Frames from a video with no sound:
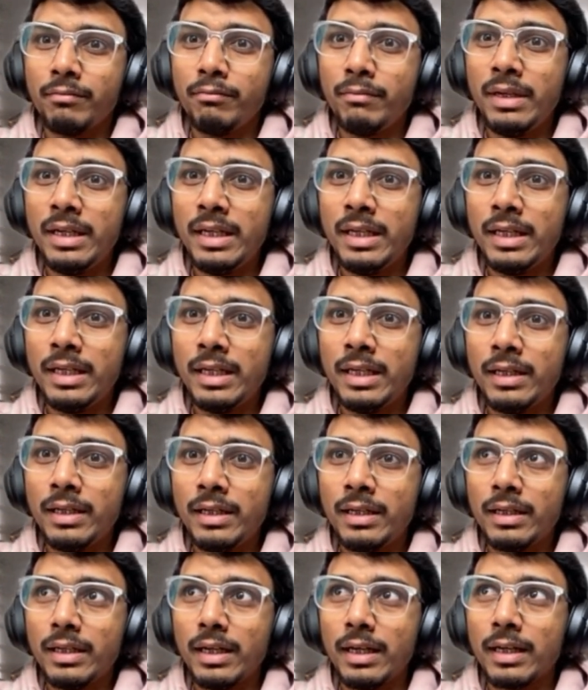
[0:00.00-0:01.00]

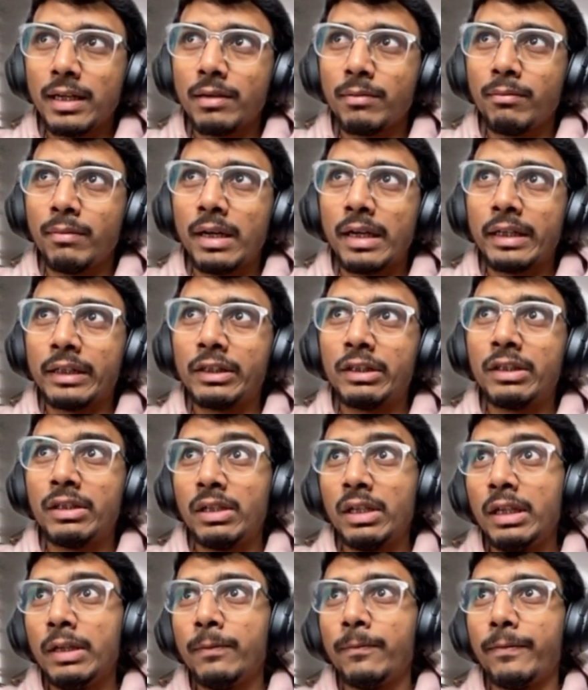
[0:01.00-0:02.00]
me and my
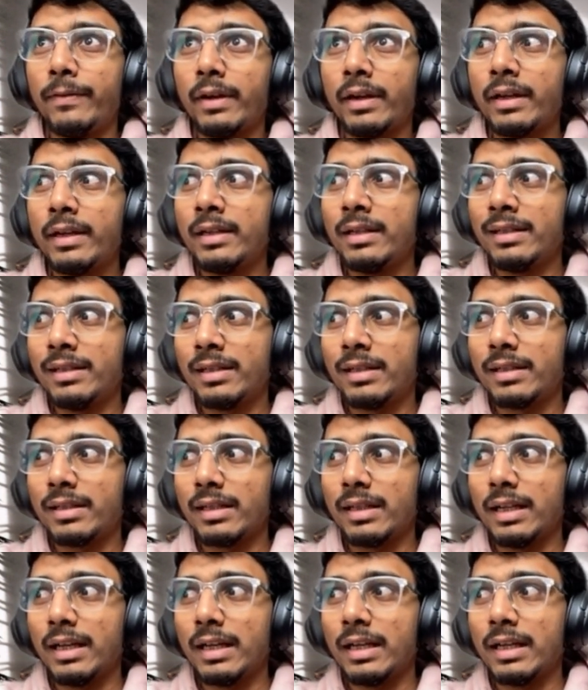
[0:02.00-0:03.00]
three friends
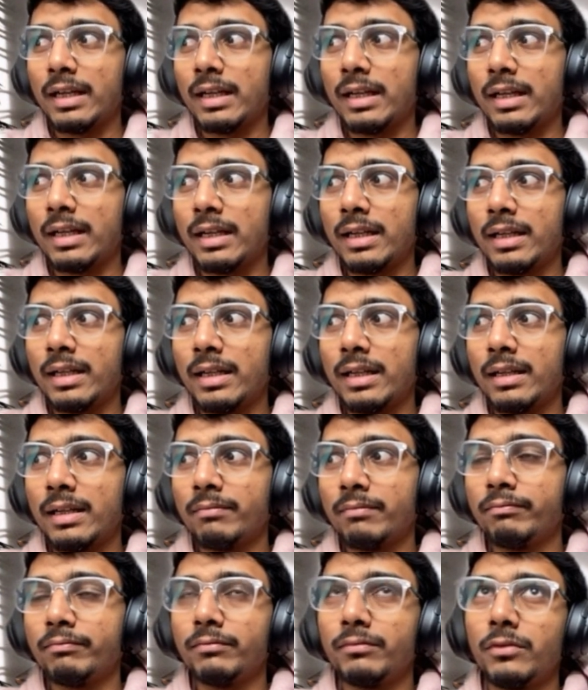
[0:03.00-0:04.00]
had